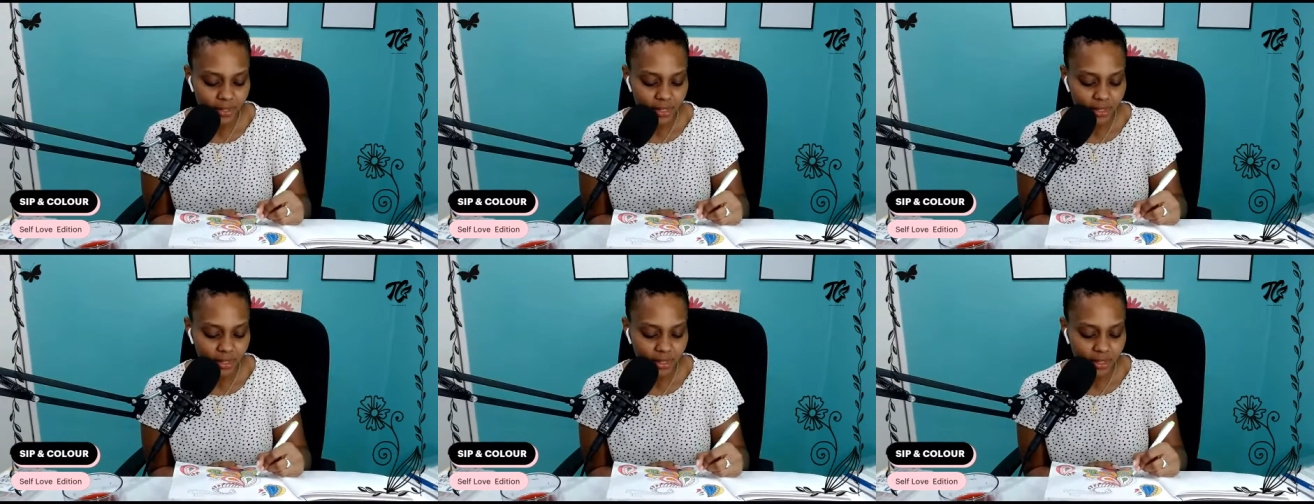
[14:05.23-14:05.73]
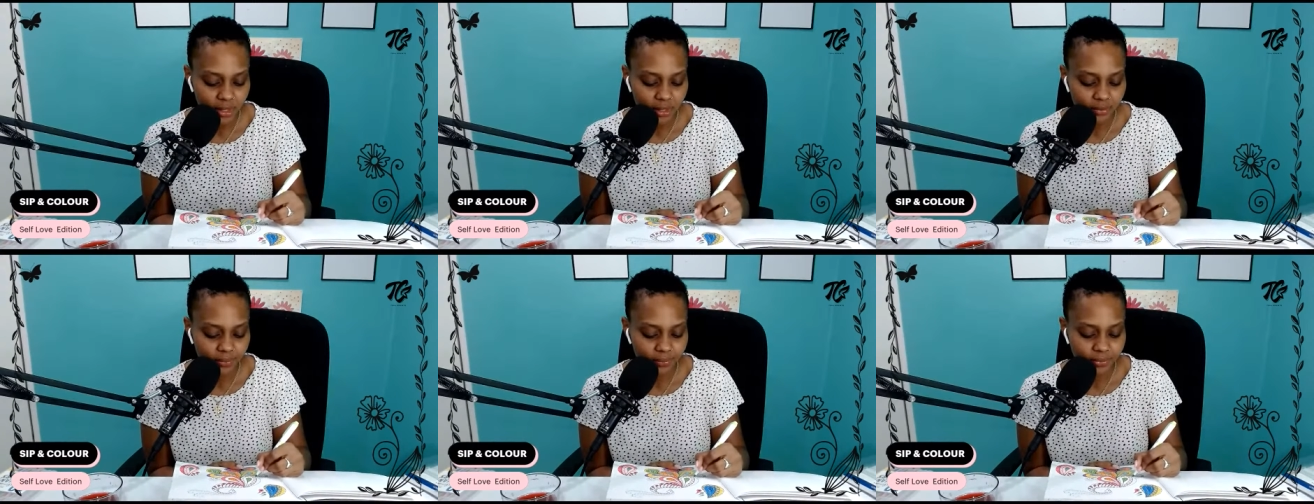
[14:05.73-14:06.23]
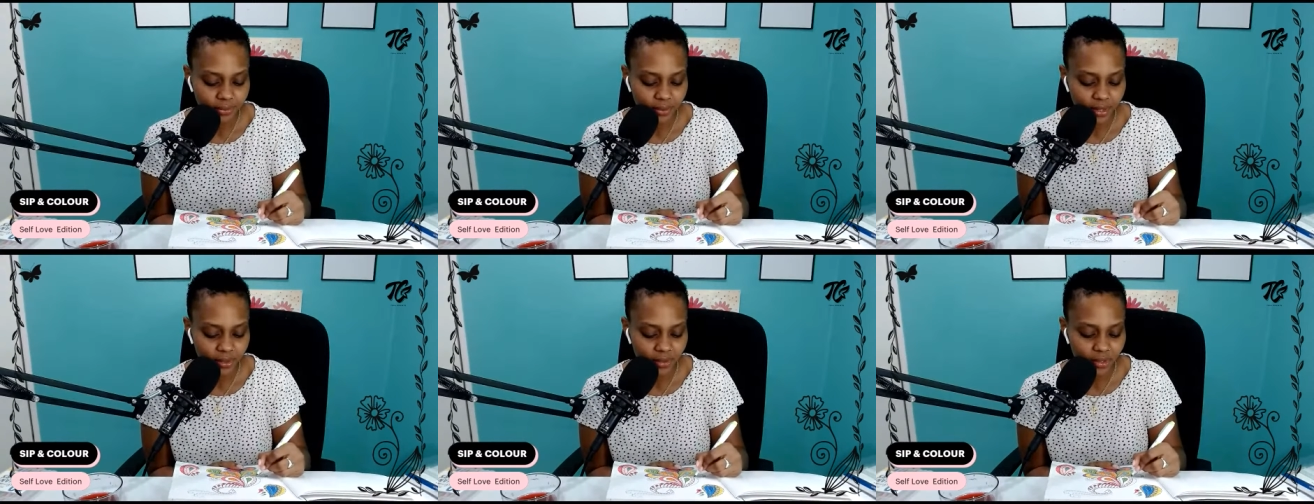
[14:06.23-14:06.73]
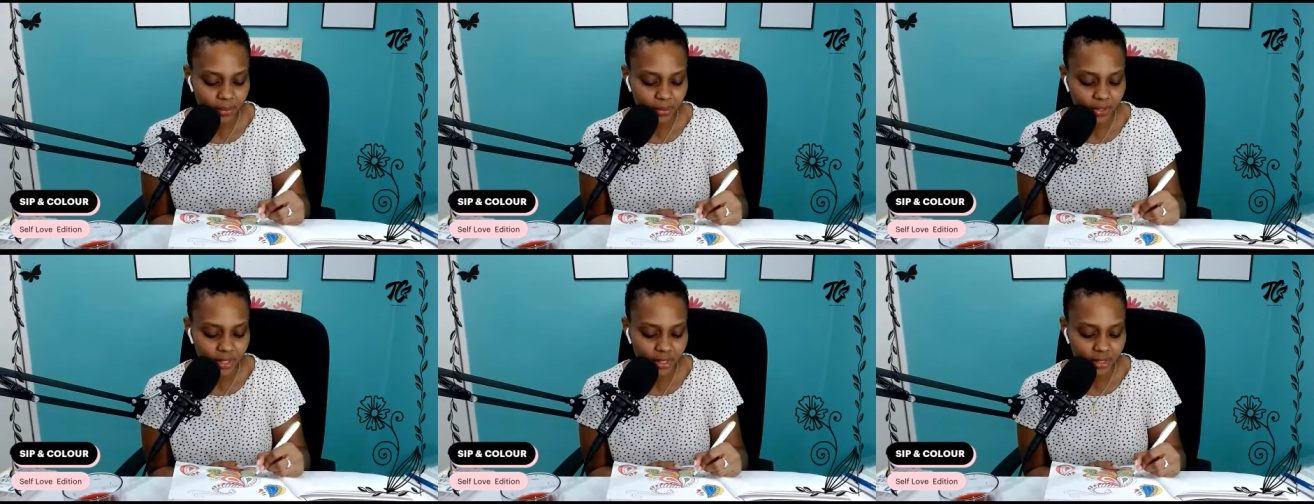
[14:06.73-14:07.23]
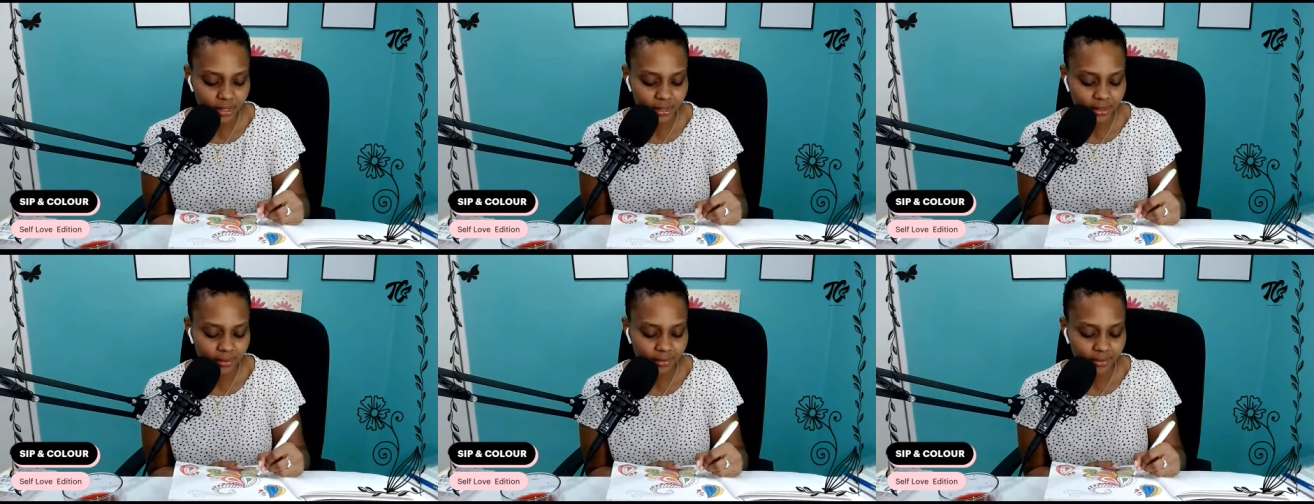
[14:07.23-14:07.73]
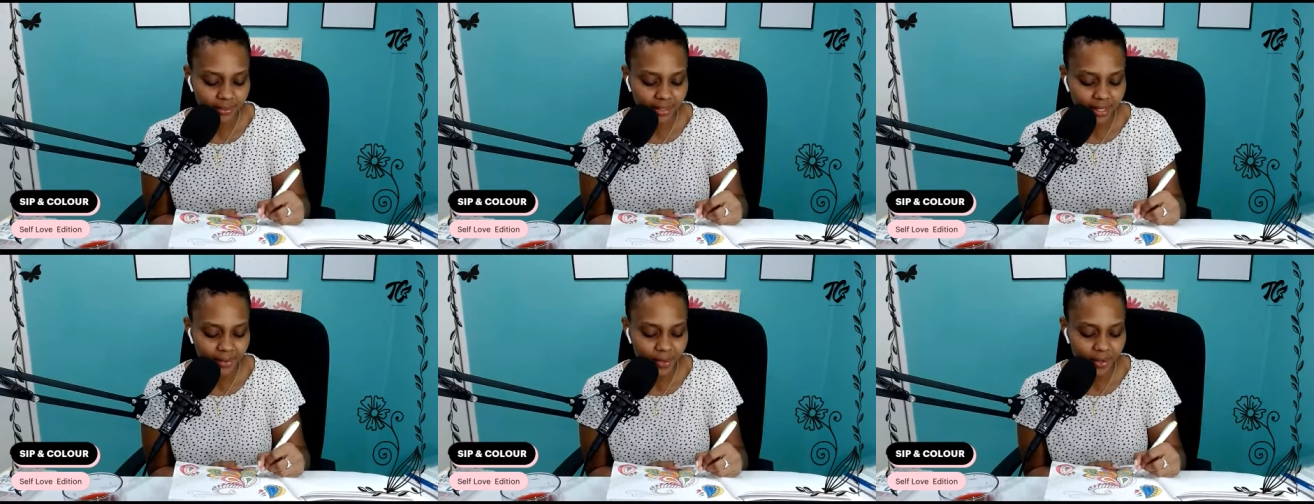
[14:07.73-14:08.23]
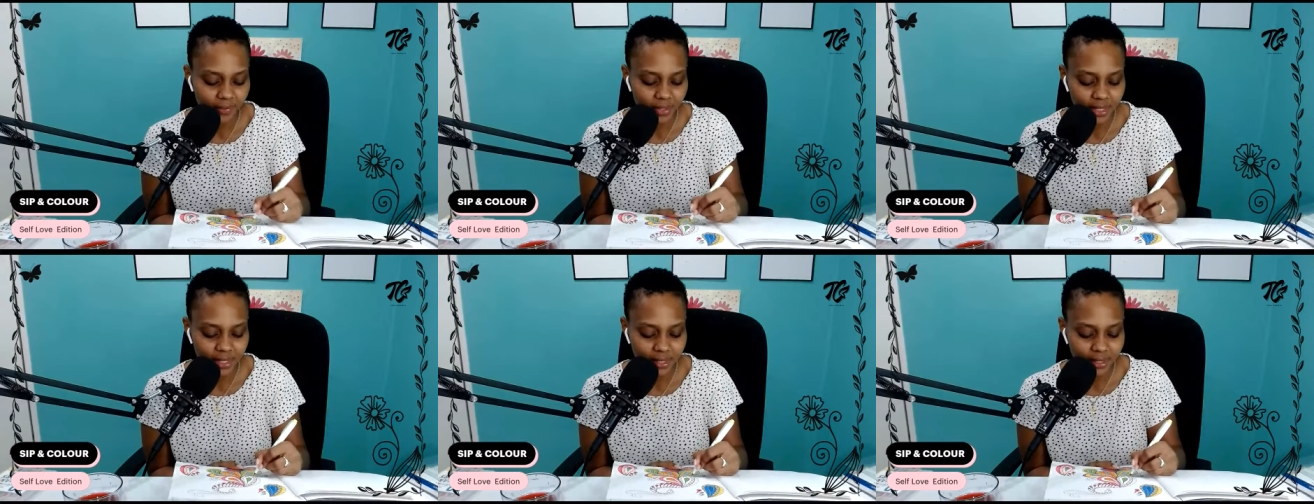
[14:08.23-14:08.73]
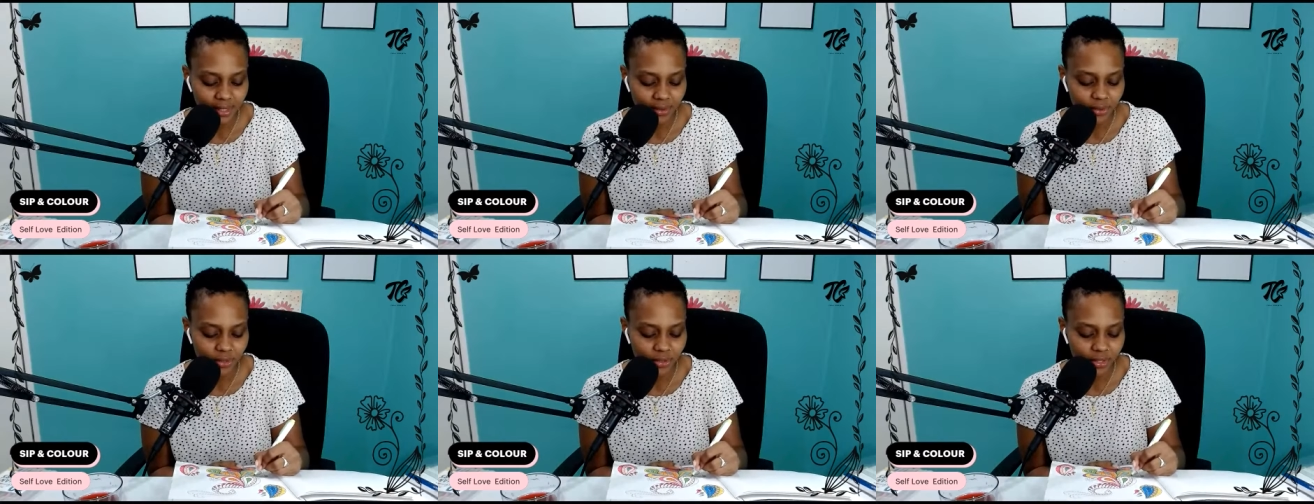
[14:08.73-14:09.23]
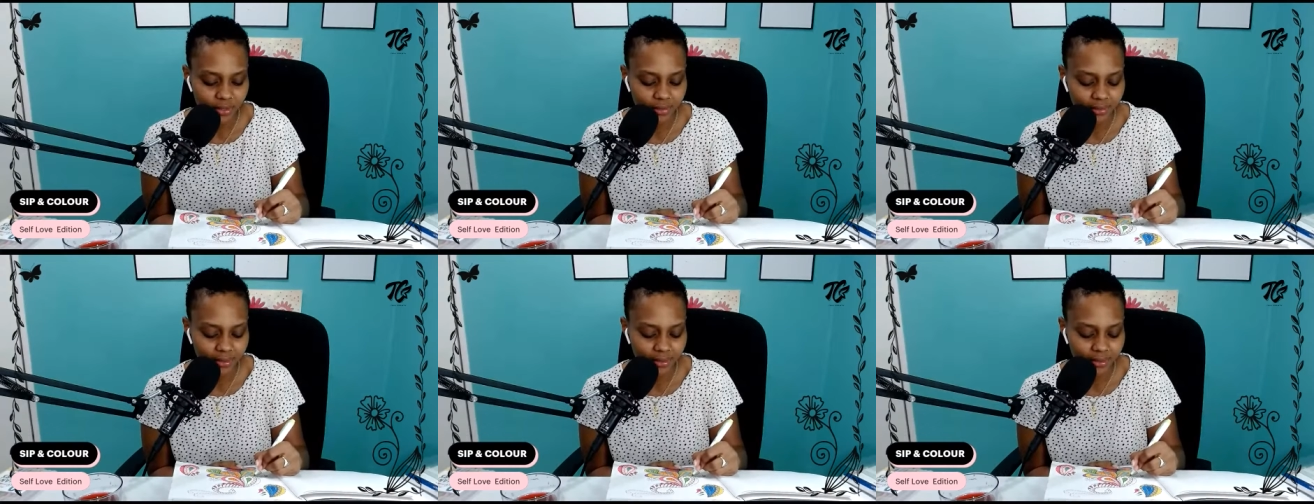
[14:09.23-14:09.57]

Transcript: toddler, well, almost toddler, and we have a 6-year-old on.